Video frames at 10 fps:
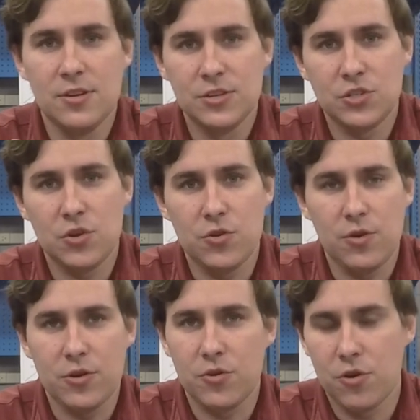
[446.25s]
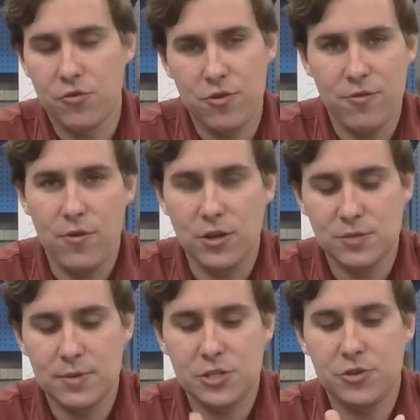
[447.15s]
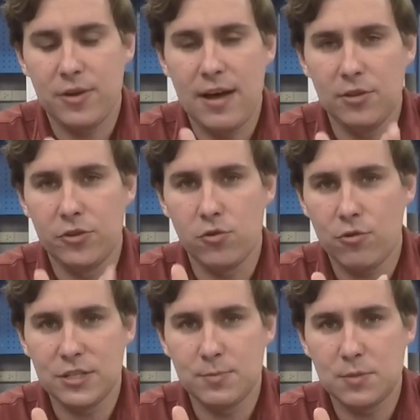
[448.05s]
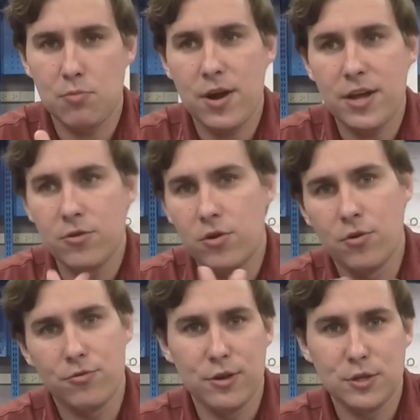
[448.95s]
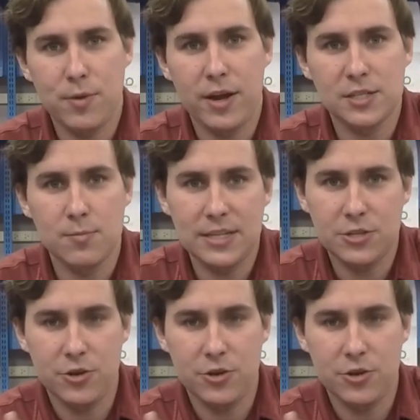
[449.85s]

So you'll go through your fall semester, you'll have a little Christmas break, you'll go through your spring semester,